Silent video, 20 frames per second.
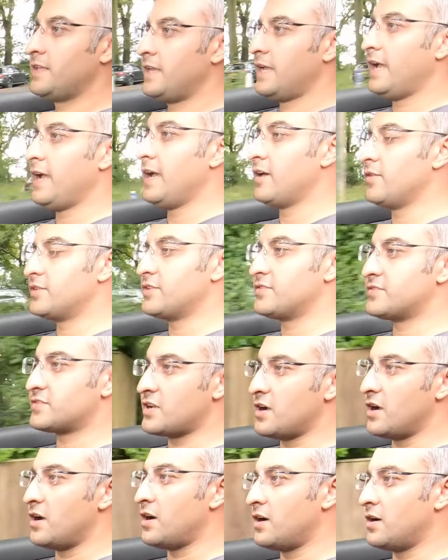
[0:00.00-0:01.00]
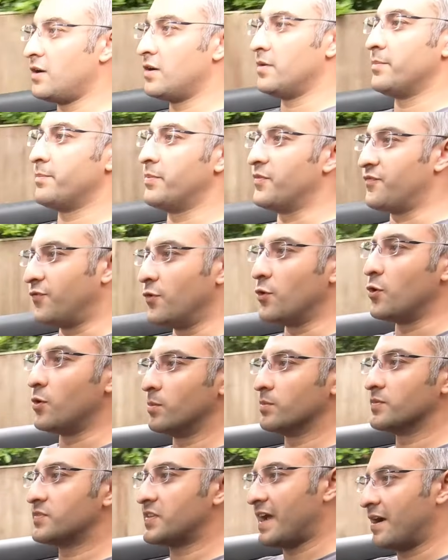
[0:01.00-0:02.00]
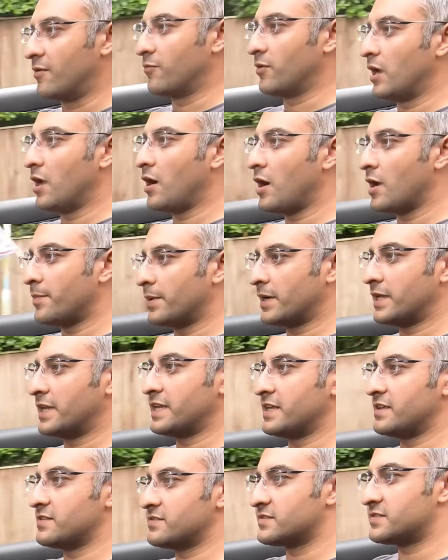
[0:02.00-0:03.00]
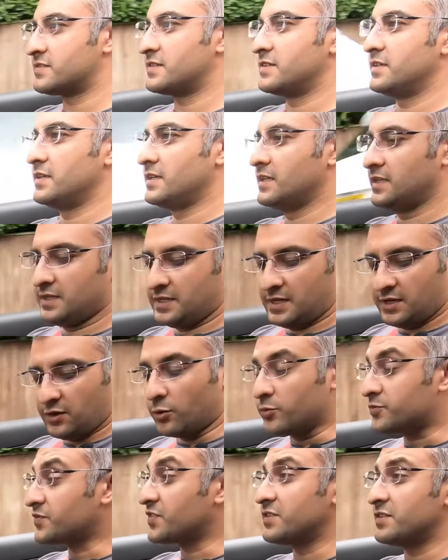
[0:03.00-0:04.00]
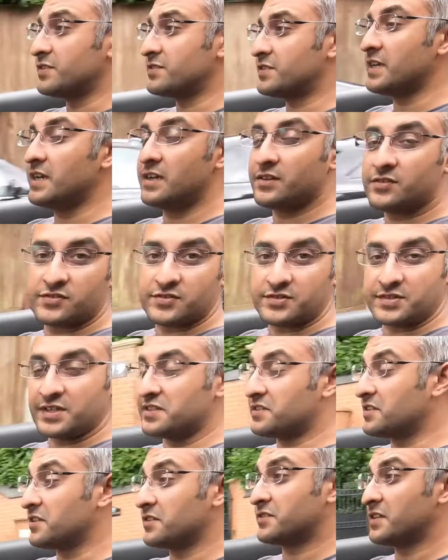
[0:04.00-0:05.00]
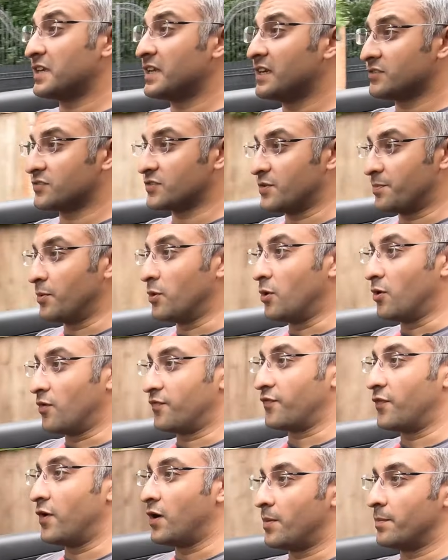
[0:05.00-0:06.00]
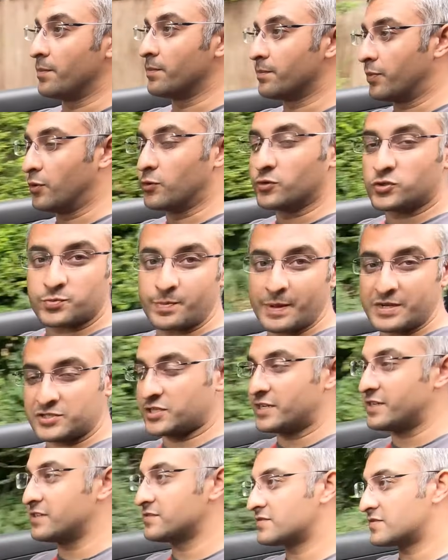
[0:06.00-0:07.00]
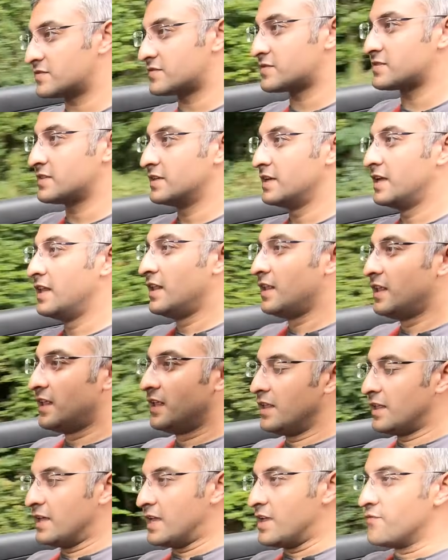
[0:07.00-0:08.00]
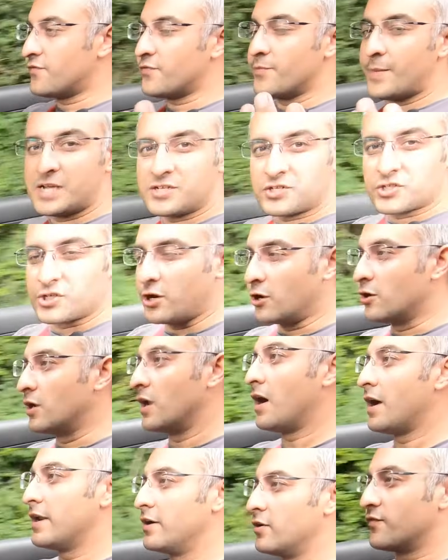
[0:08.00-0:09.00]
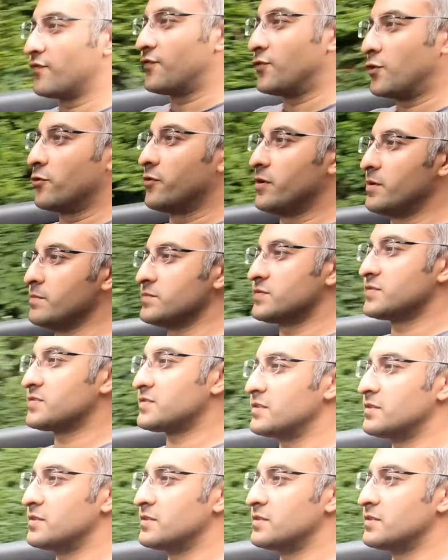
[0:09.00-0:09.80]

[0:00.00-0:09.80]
how this car performs, how reliable it is. Also, the dealer support from Porsche Specialists, information online on forums.